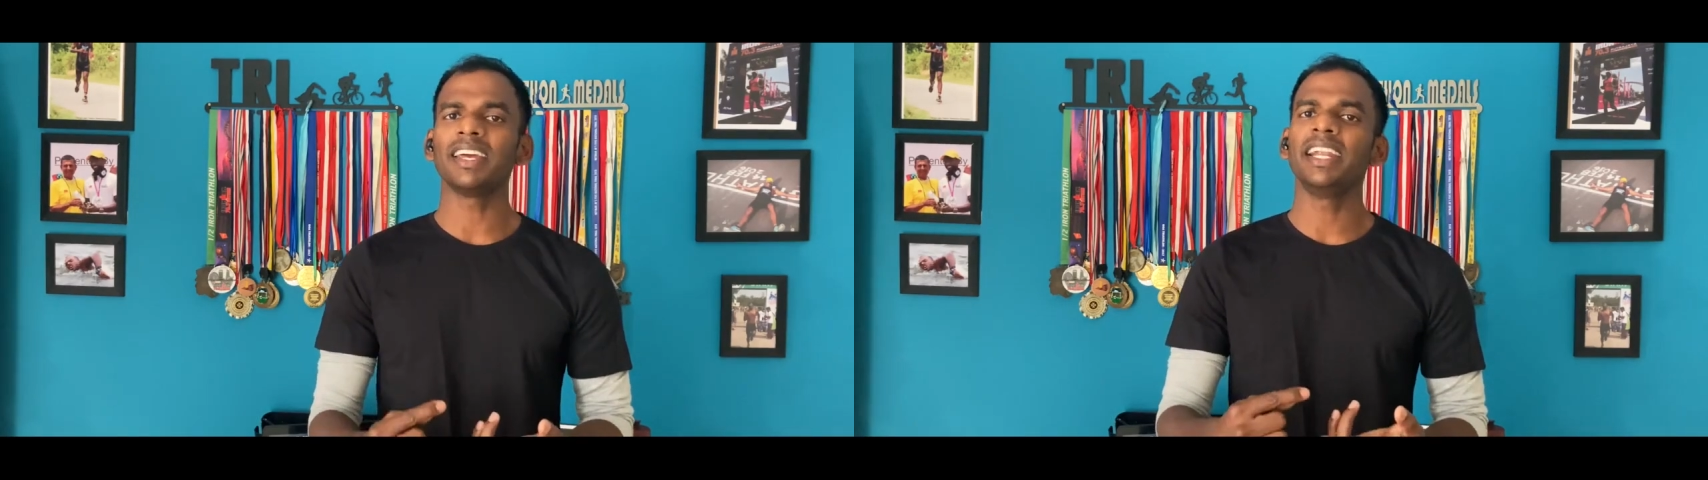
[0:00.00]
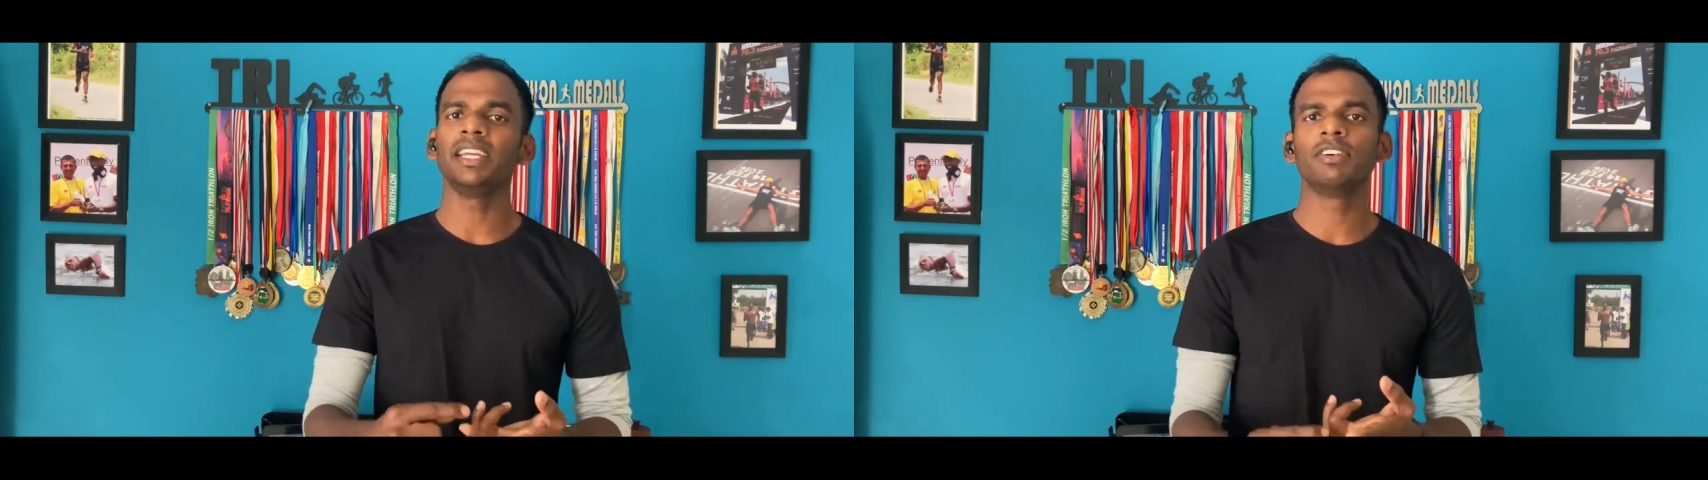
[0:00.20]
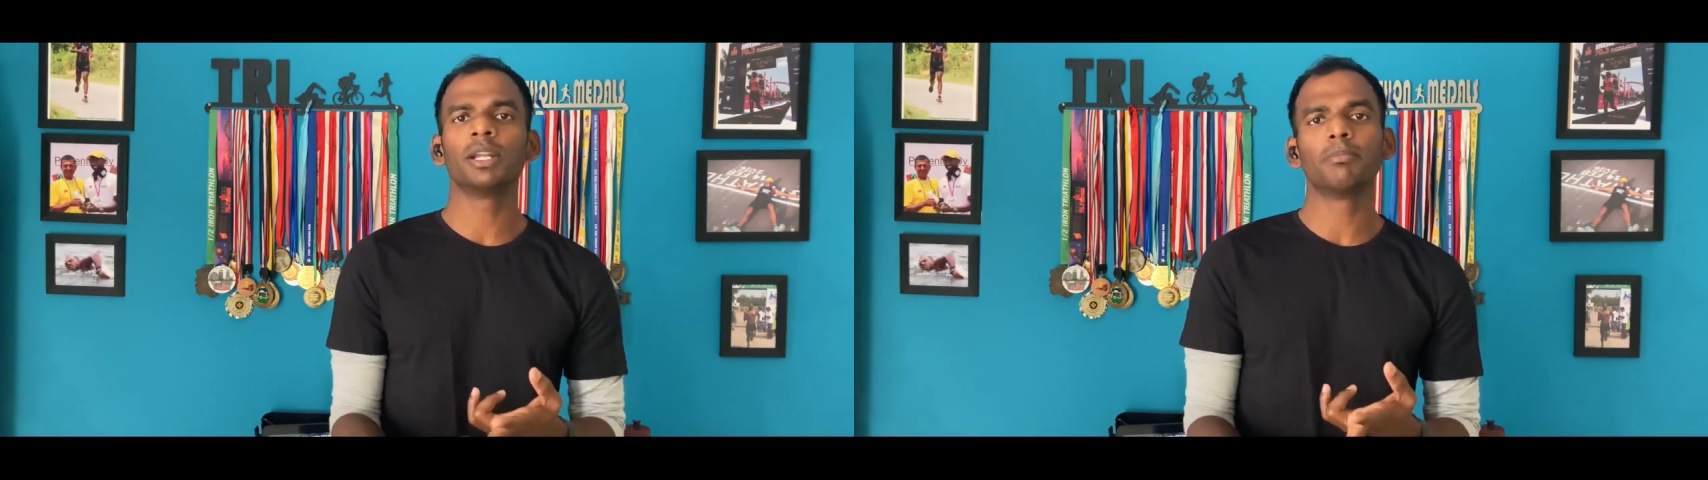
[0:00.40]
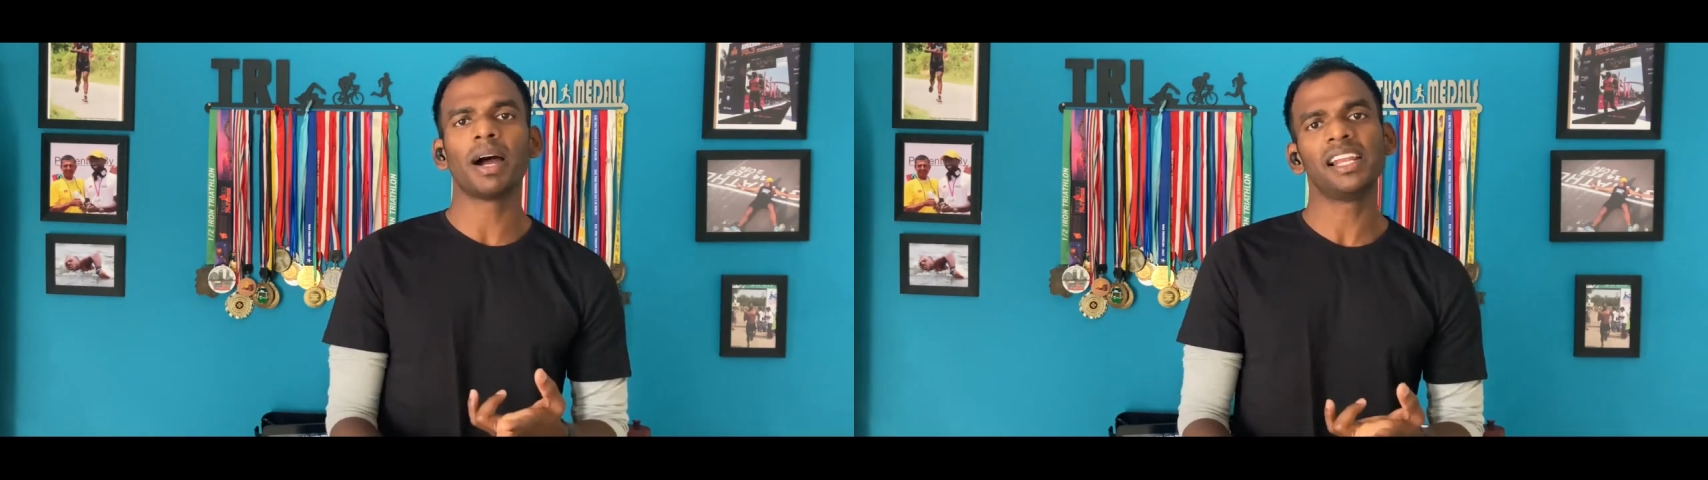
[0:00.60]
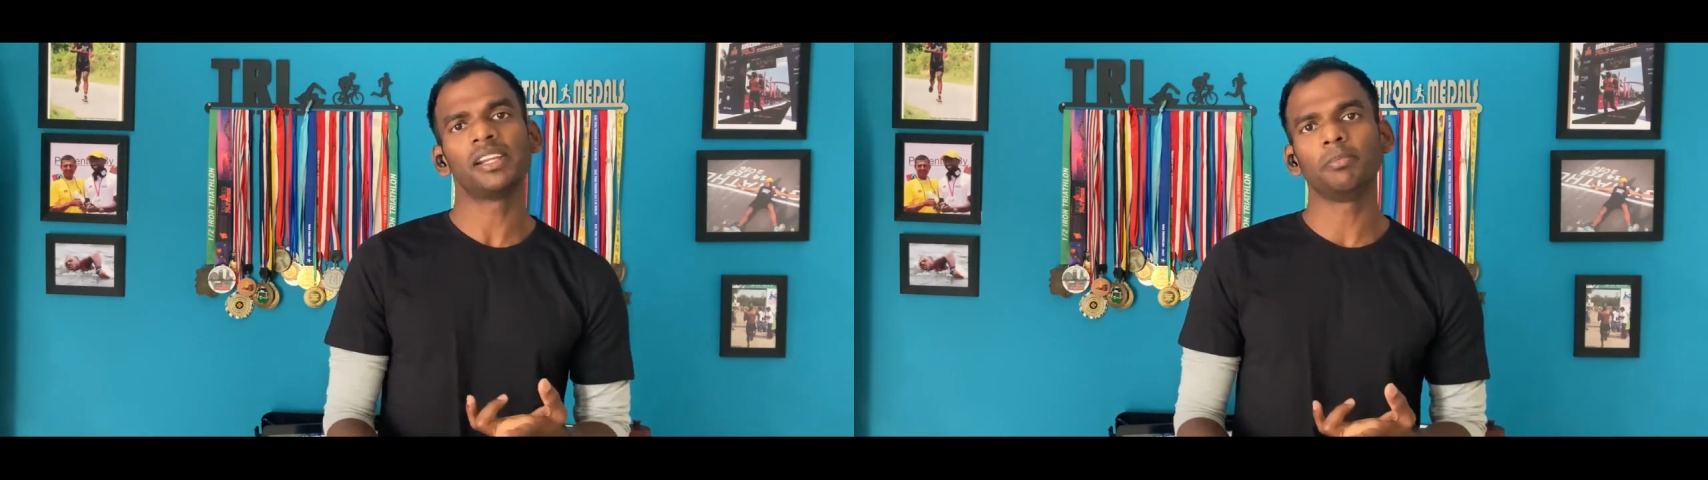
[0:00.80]
and even a
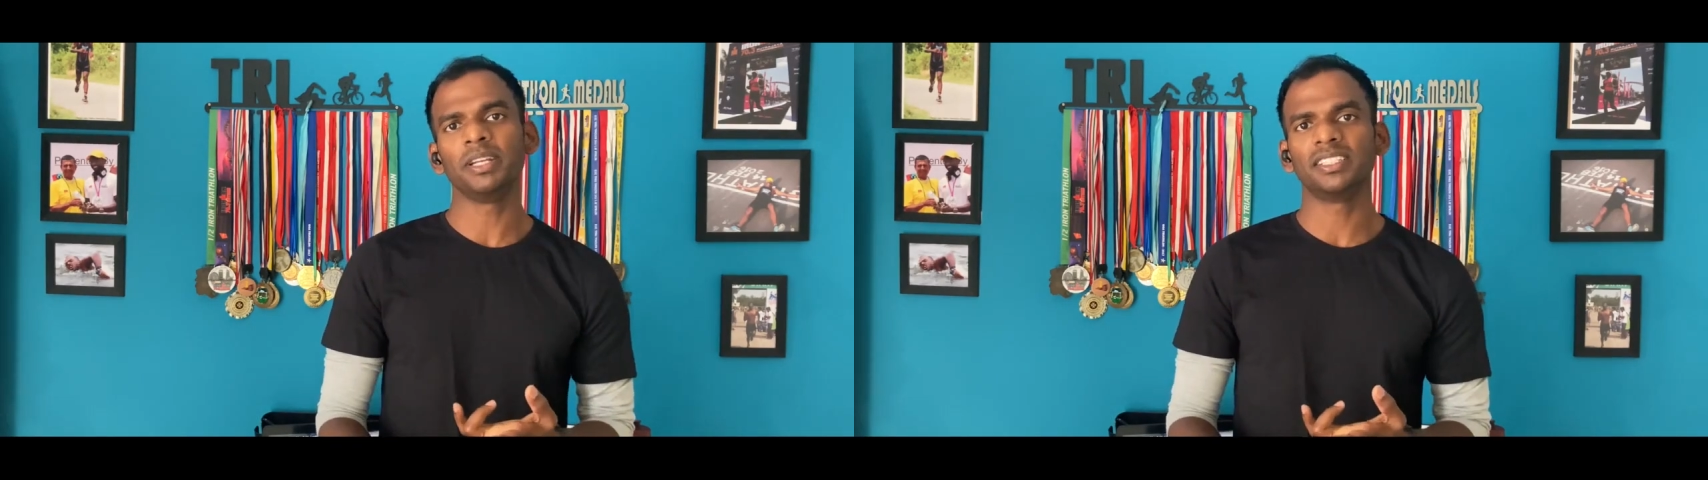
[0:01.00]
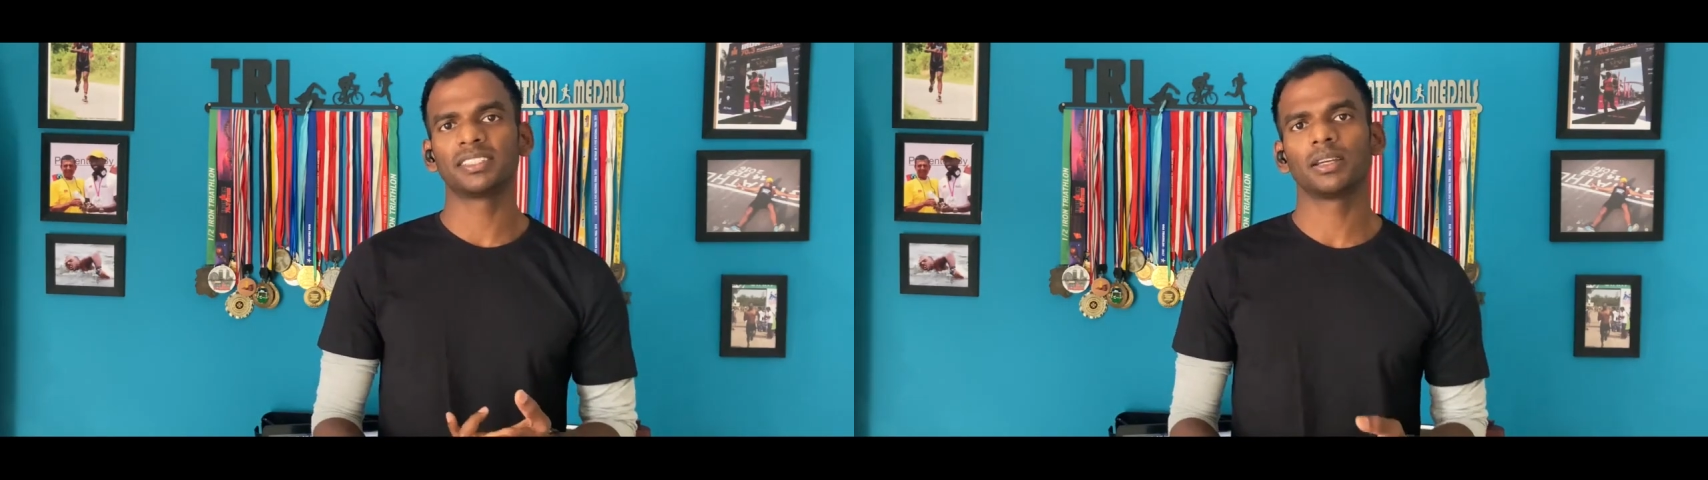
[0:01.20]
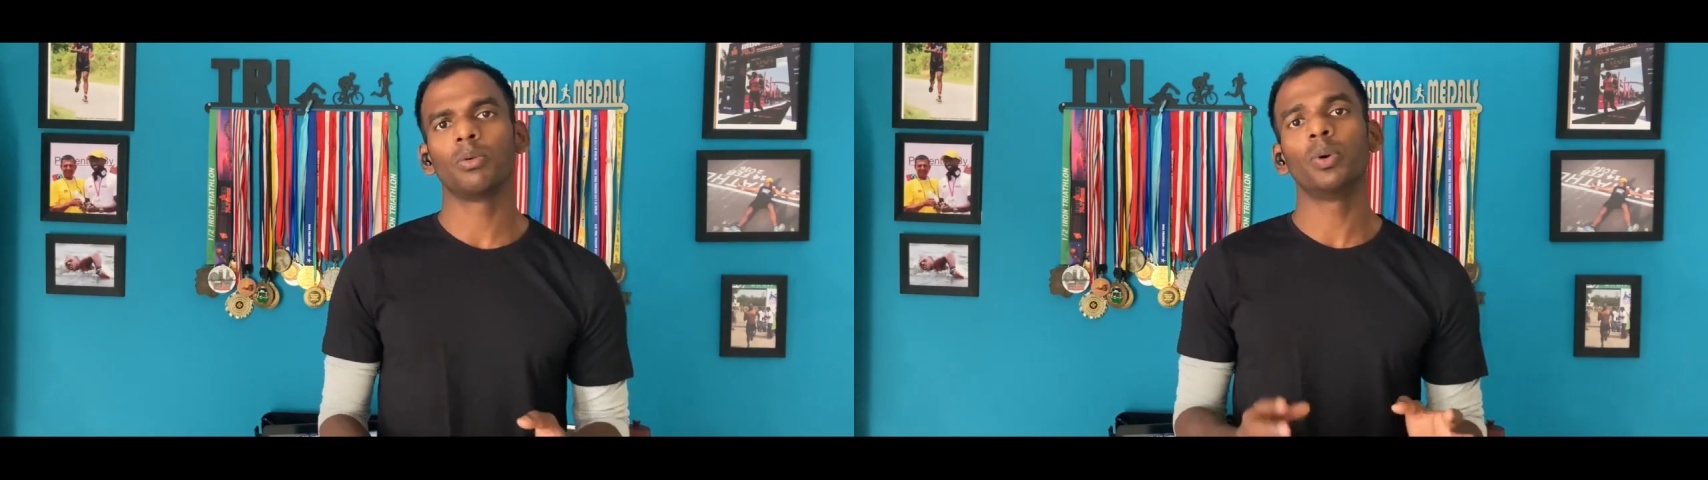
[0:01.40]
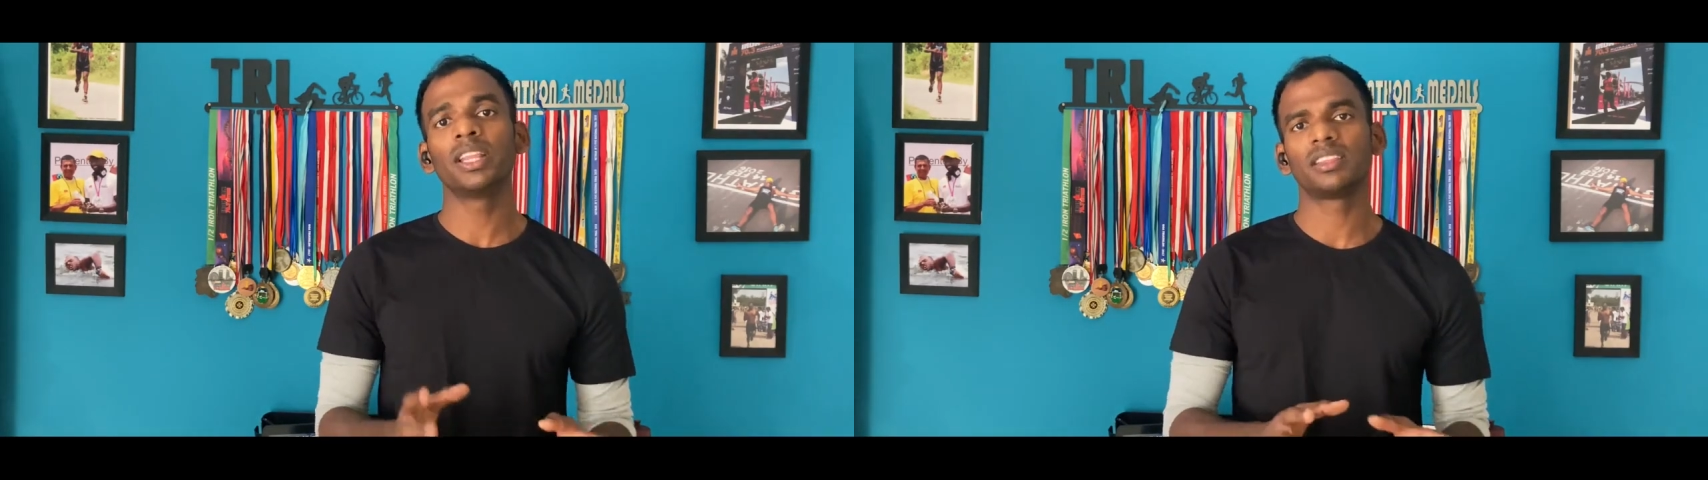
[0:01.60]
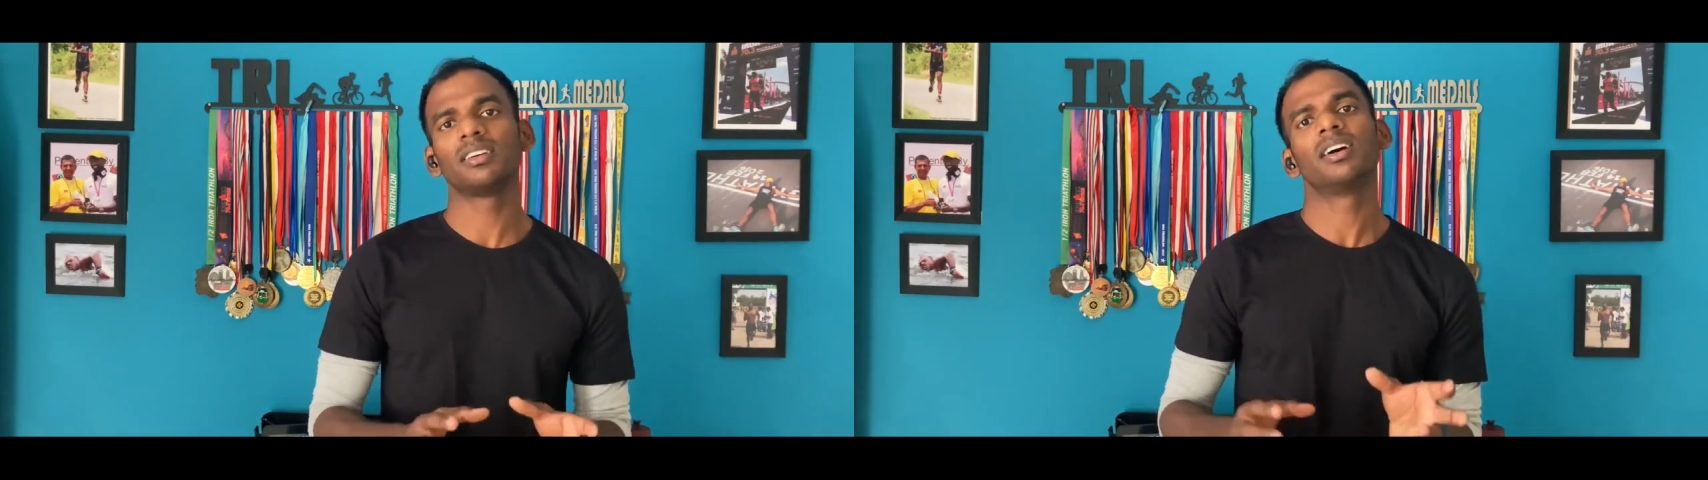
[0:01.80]
mile repeats
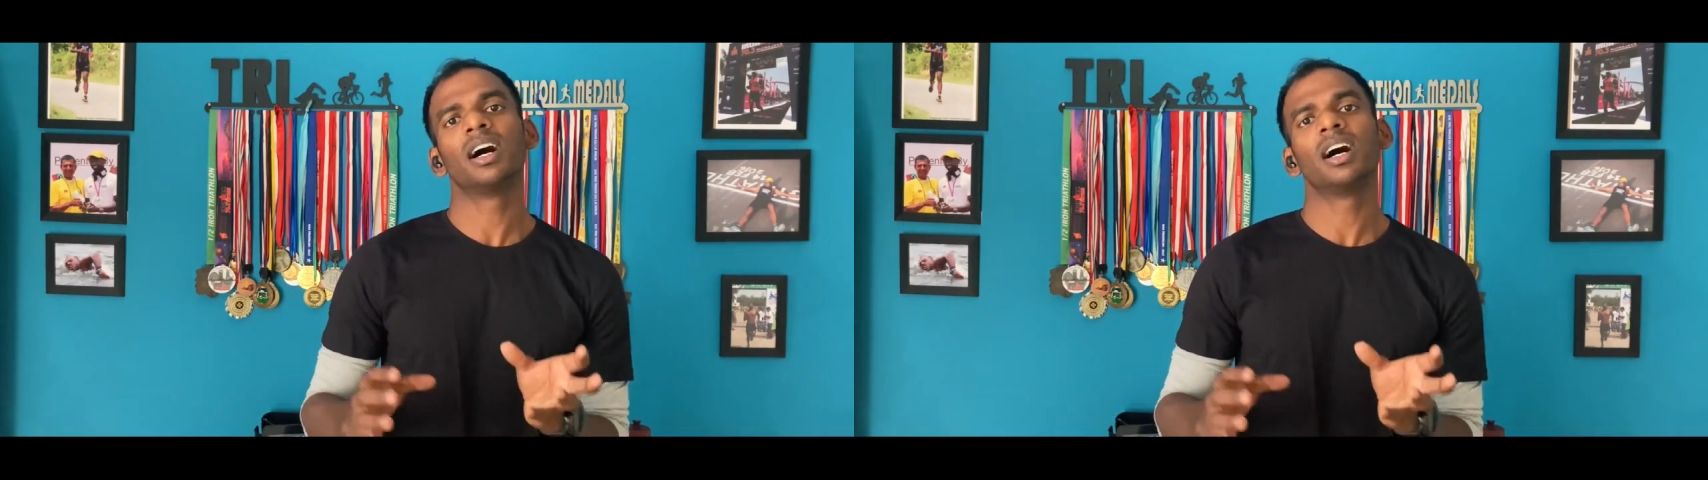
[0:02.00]
with